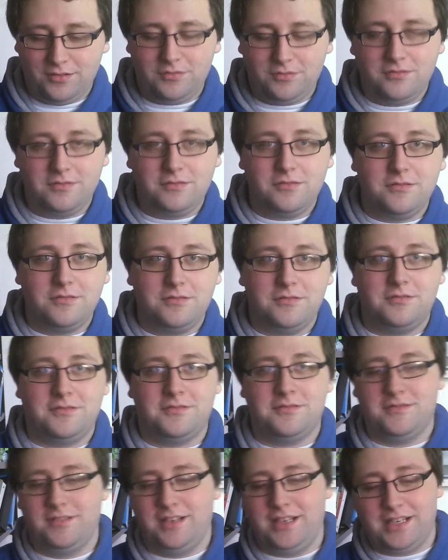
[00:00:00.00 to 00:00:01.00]

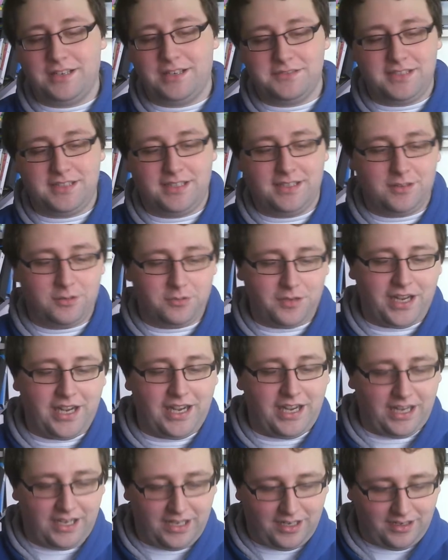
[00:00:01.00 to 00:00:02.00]
Ooh. And I was like,
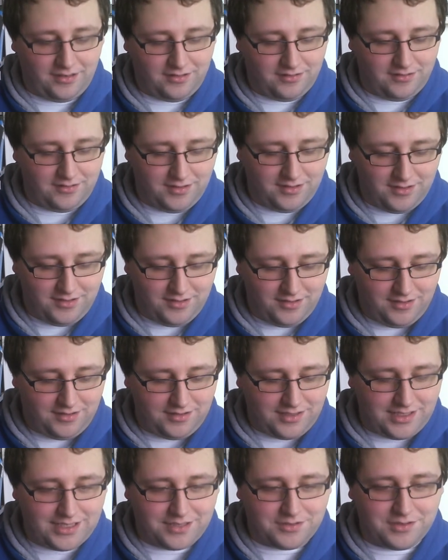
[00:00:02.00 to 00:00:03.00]
okay.
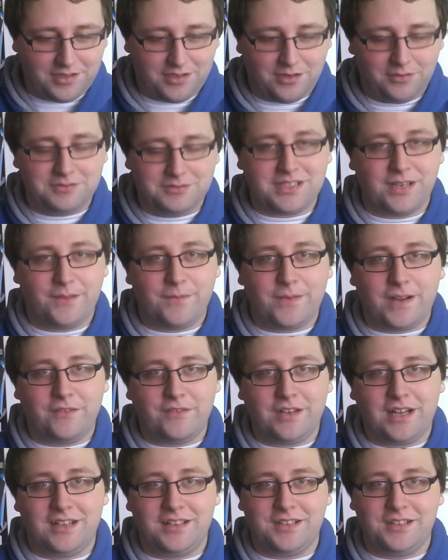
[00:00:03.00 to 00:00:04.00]
I don't know. It was like
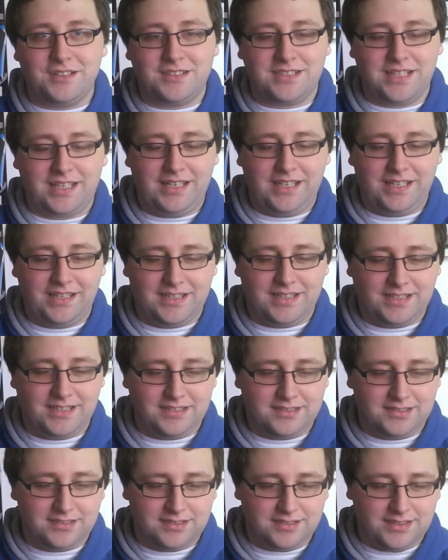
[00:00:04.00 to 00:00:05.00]
$5. I need
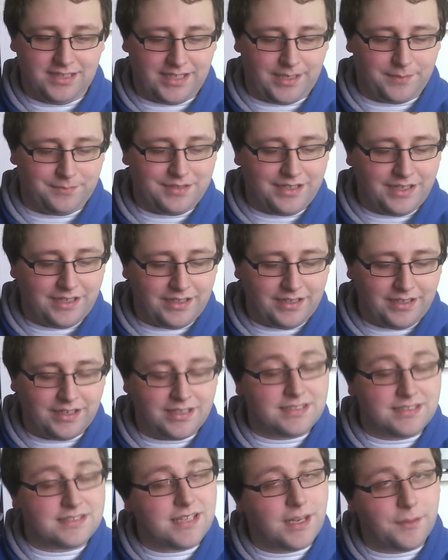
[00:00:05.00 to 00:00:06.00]
this. And I played it, and
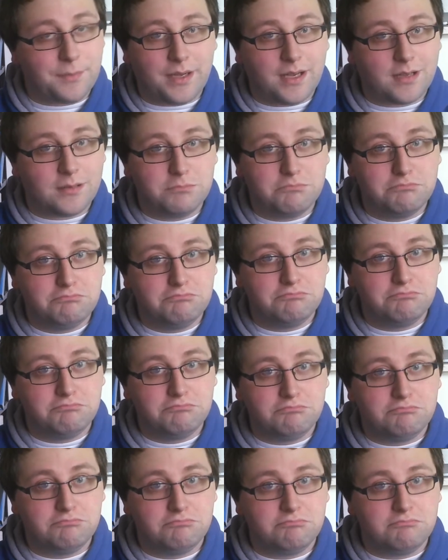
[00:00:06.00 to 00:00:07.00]
it's not bad.
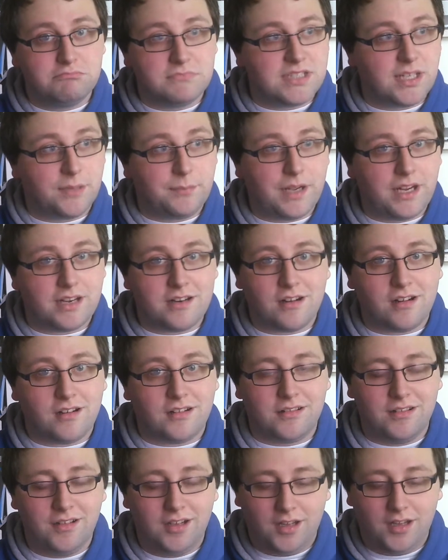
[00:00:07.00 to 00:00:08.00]
It's not bad at
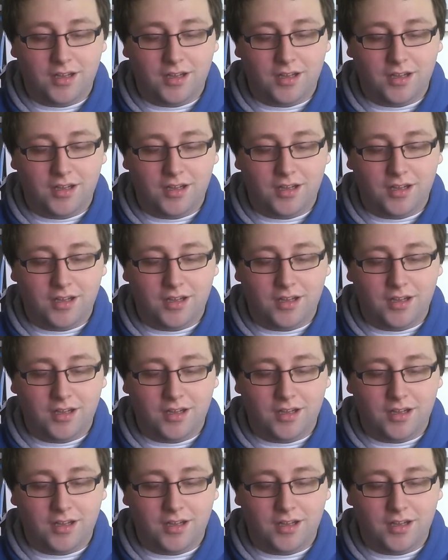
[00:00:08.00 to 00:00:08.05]
all.